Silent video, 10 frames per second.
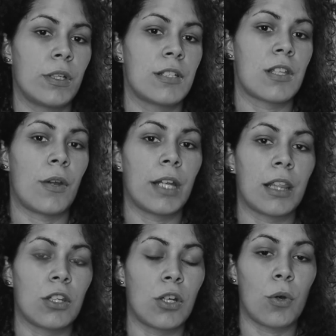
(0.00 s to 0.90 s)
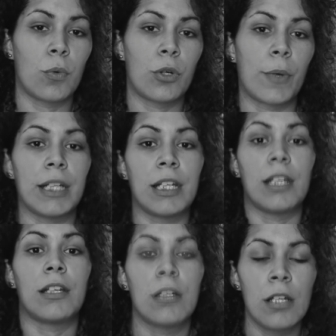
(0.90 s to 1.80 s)
Is there any, what do I
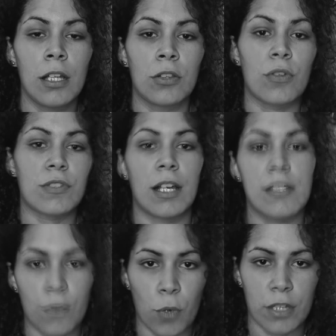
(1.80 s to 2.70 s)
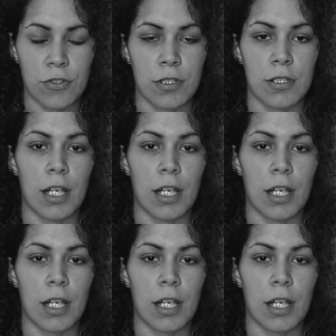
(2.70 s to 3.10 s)
need? Those kinds of questions.